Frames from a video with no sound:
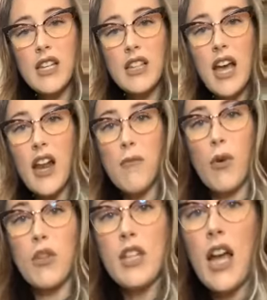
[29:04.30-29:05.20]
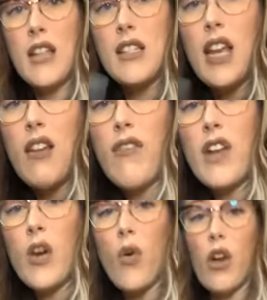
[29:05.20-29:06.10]
Did that on both sides. The
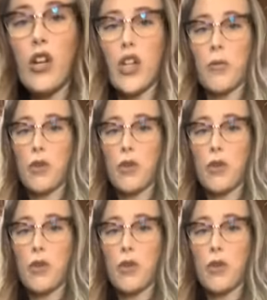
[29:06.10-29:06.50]
Infinite Orange, our